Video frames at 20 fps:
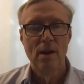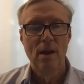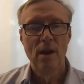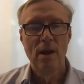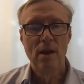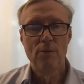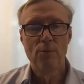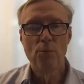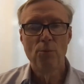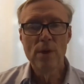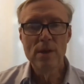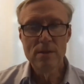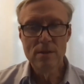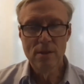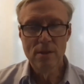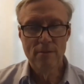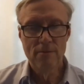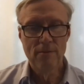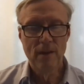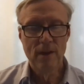And
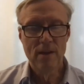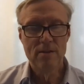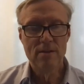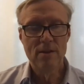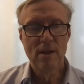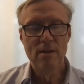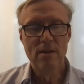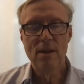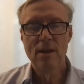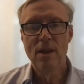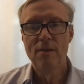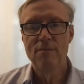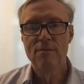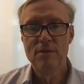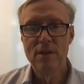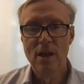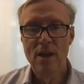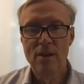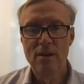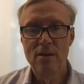recent events, I think, have
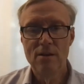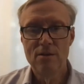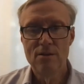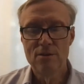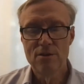tended to